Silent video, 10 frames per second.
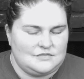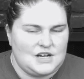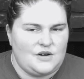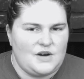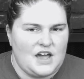
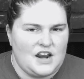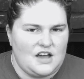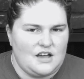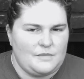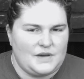
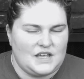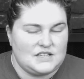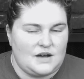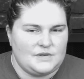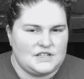Oneida,
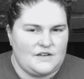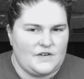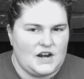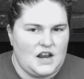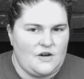because I was
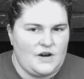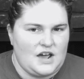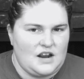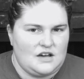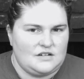never in
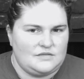Oneida.